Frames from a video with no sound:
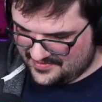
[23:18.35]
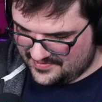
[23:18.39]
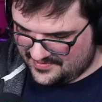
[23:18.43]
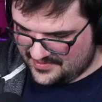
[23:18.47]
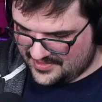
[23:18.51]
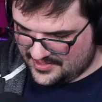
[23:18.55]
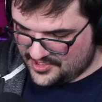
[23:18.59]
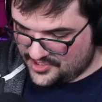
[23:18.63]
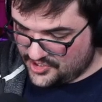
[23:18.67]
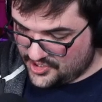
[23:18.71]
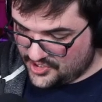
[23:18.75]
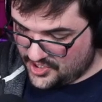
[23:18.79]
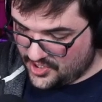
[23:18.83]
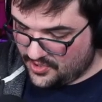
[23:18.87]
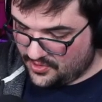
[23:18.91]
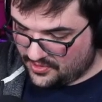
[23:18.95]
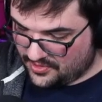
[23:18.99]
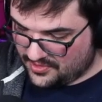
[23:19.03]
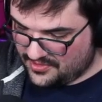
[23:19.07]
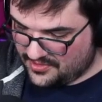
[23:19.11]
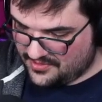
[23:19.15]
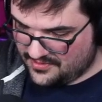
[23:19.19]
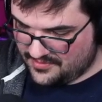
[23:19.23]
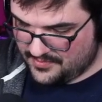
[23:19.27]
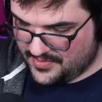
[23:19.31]
It's a
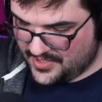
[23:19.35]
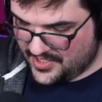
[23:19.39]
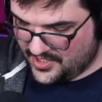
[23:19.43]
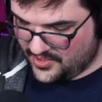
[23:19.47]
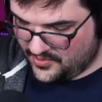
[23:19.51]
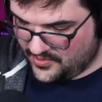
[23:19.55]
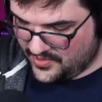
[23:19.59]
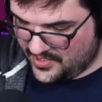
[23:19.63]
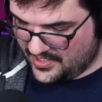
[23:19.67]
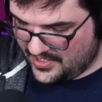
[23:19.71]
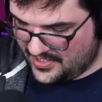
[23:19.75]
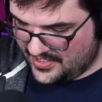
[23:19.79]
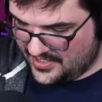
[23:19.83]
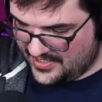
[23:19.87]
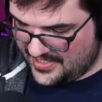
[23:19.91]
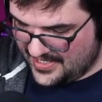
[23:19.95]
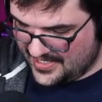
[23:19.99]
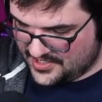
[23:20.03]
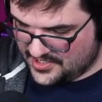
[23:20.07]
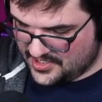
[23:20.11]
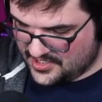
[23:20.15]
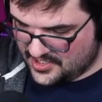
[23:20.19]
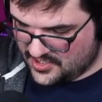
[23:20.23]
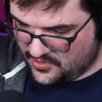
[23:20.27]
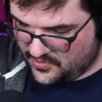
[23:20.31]
joke, by the way. I didn't
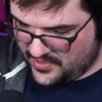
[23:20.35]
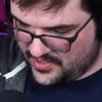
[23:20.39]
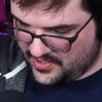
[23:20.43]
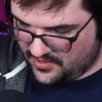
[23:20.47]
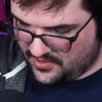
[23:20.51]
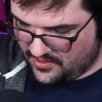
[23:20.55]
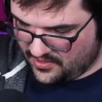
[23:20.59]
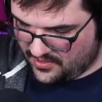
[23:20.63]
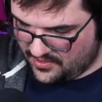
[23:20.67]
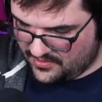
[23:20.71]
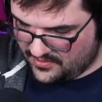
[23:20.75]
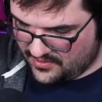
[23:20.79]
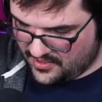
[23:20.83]
actually quit art,